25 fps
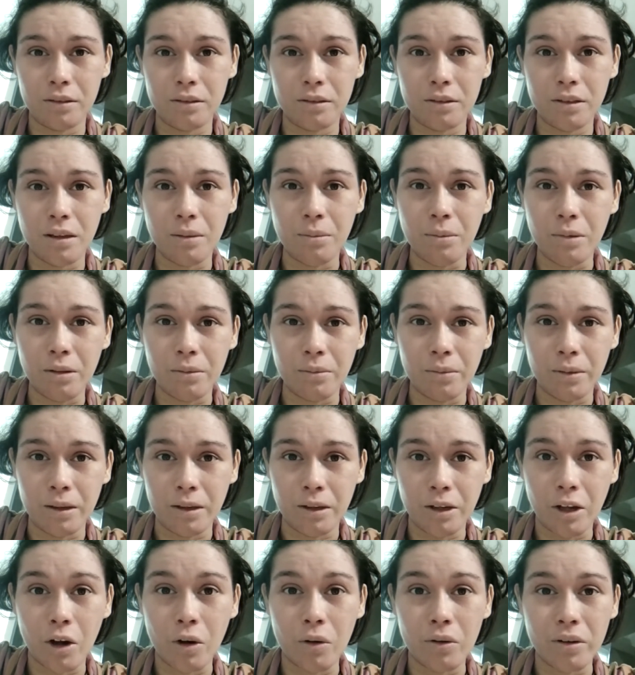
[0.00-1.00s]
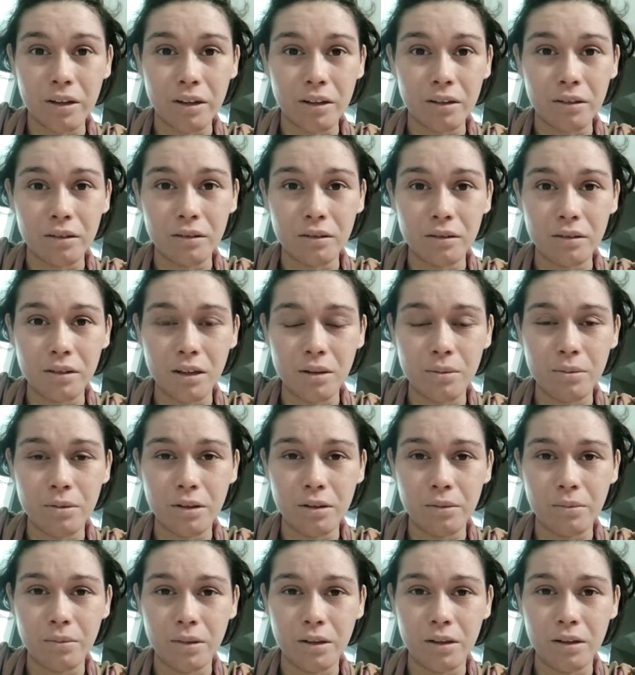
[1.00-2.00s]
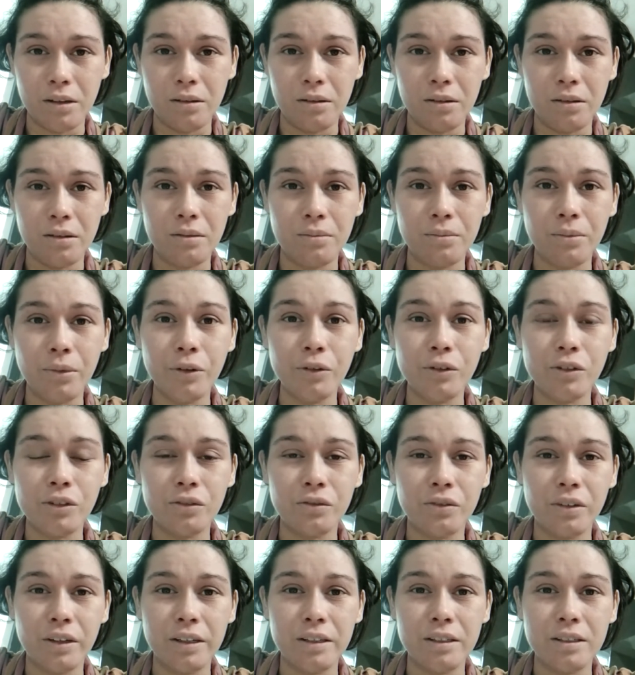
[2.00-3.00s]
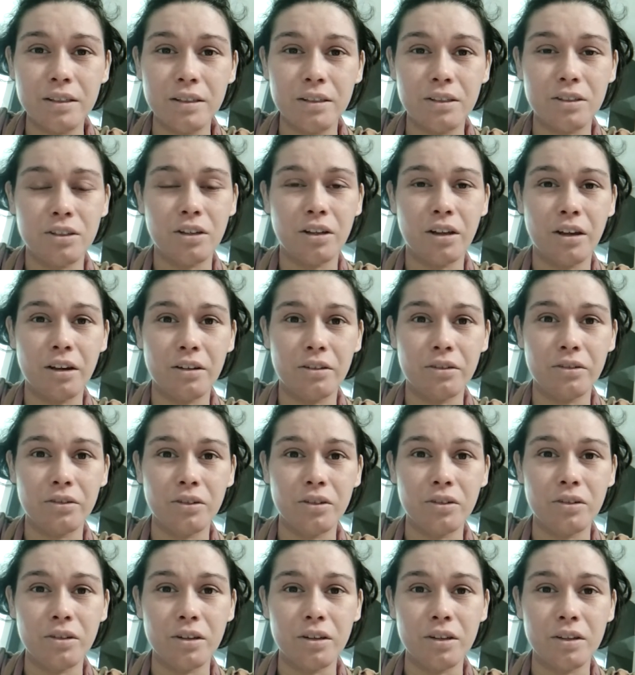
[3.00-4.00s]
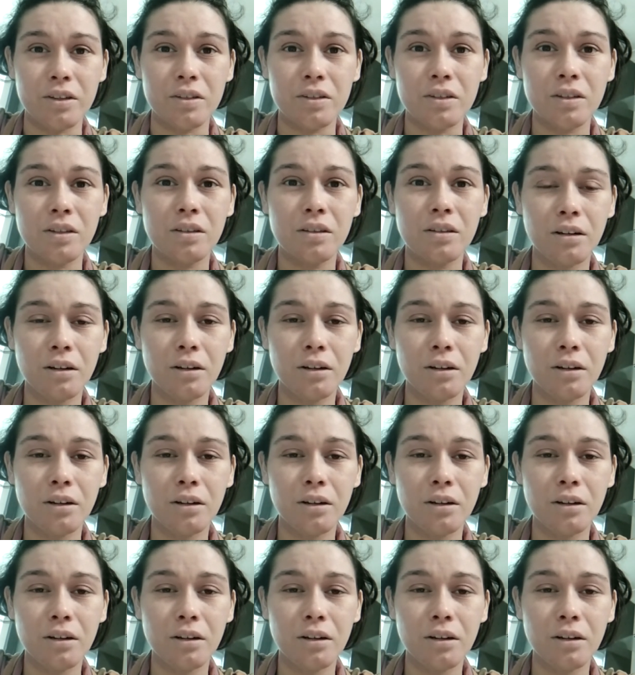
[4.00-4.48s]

keeping me going, keeping me motivated to get through this.